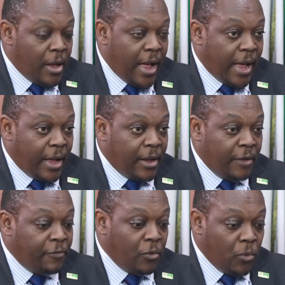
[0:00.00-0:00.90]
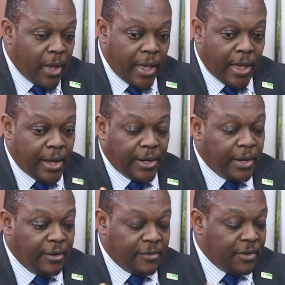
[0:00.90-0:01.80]
are everywhere, and
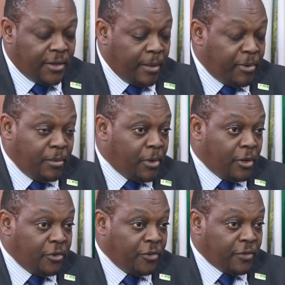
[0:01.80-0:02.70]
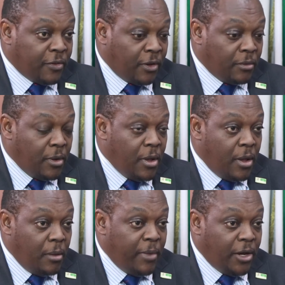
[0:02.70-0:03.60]
the state epidemiologists in
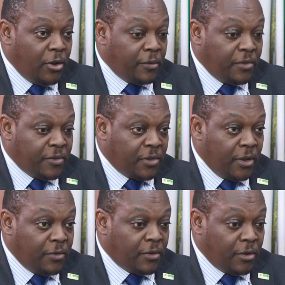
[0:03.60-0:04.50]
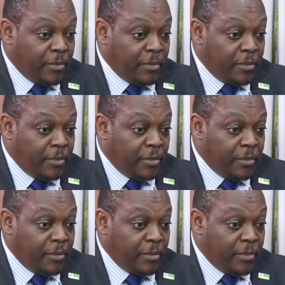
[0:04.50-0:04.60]
many of the states,